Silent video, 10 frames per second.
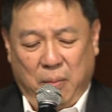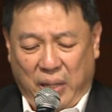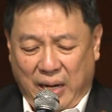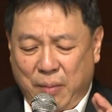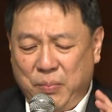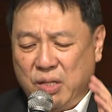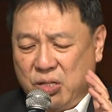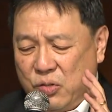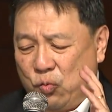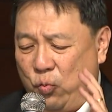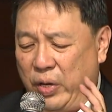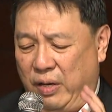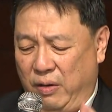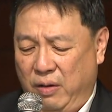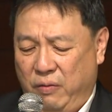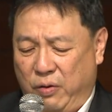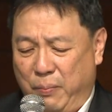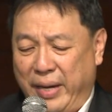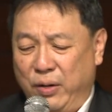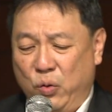but let me just read from
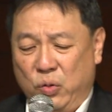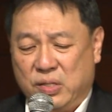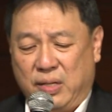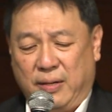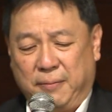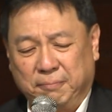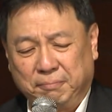my notes here.